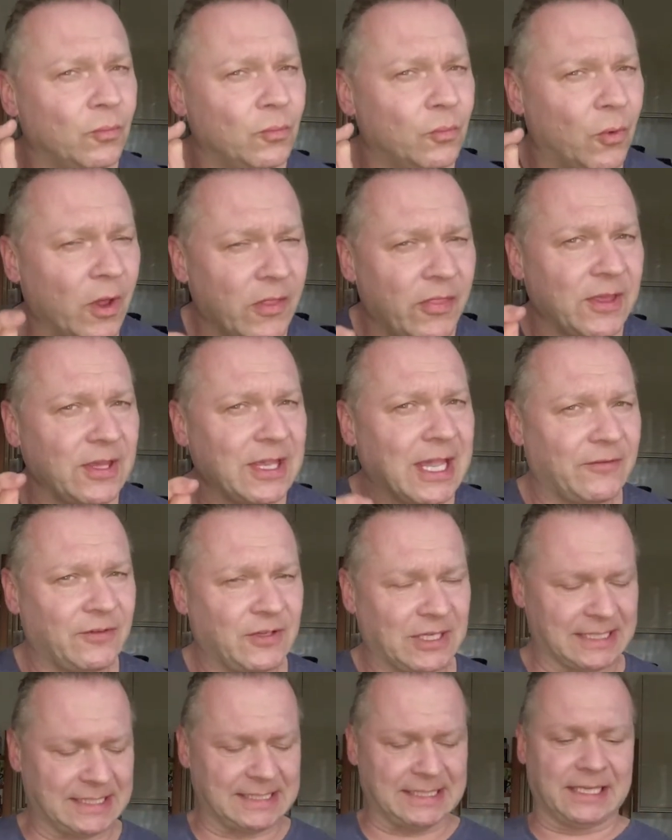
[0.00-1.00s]
One thing you have
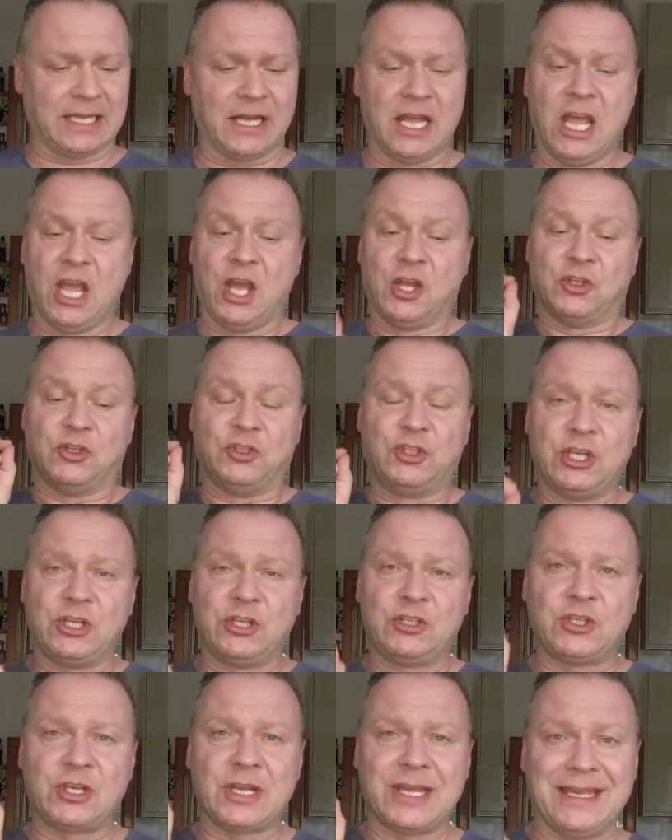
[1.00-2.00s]
to consider,
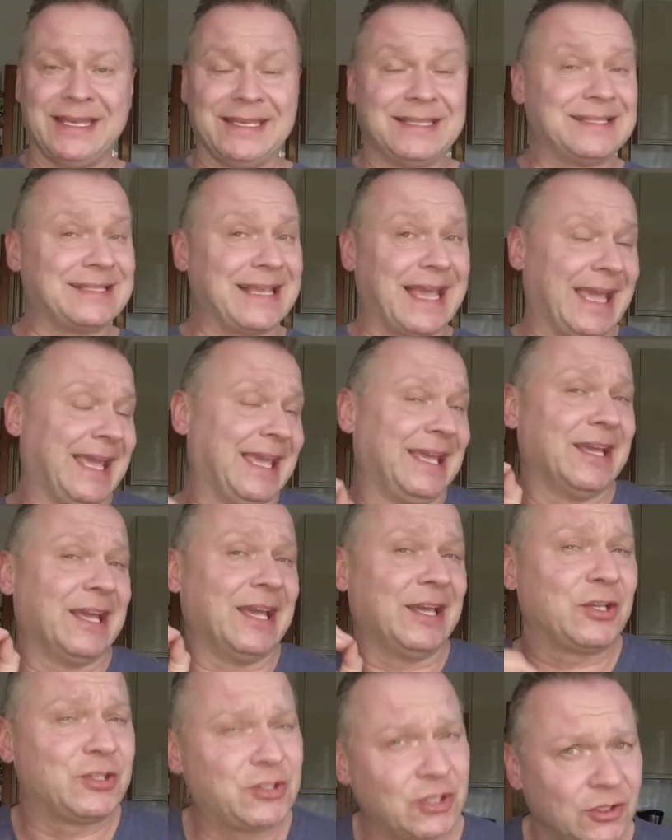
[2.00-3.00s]
ginger is an
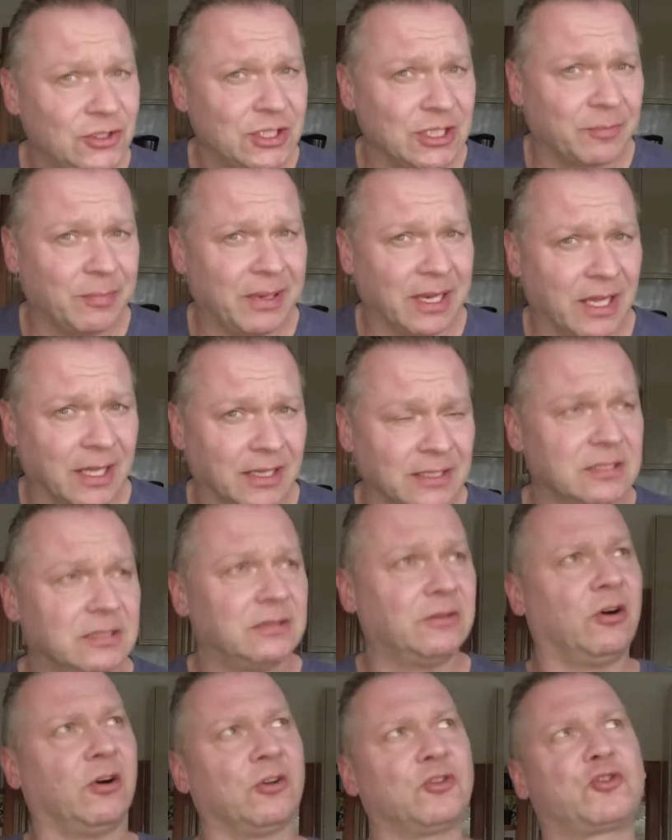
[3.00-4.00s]
exotic plant
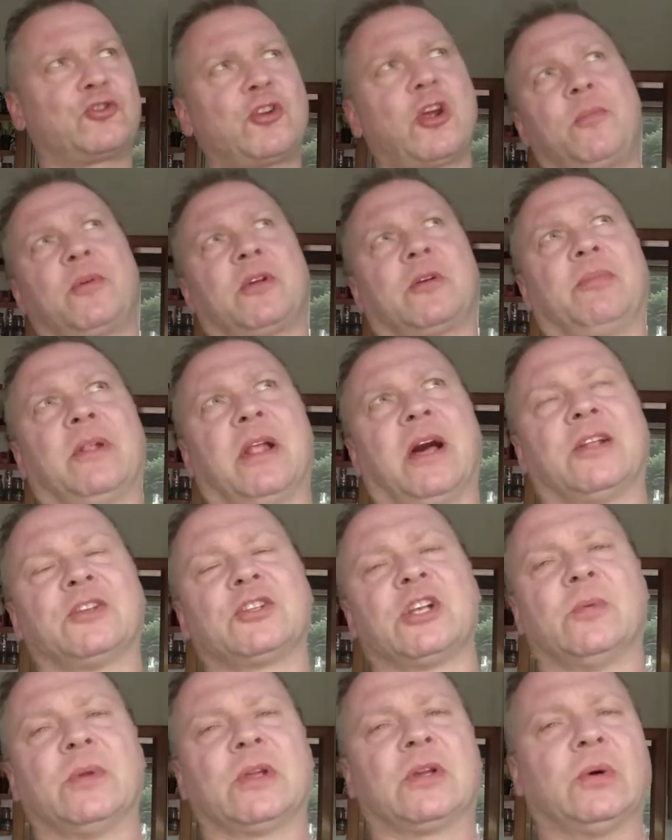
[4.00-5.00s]
or tropical plant,
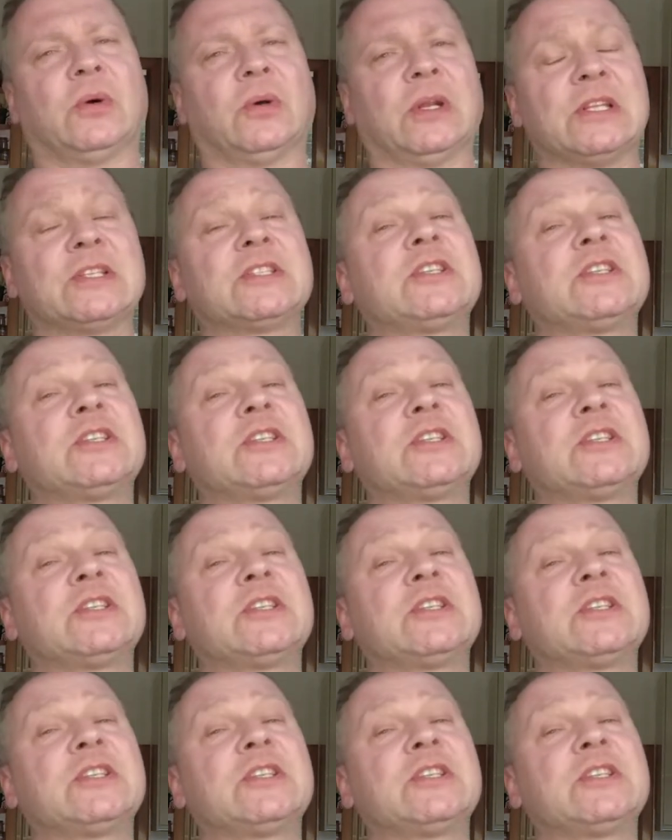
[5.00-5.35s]
shall we call it.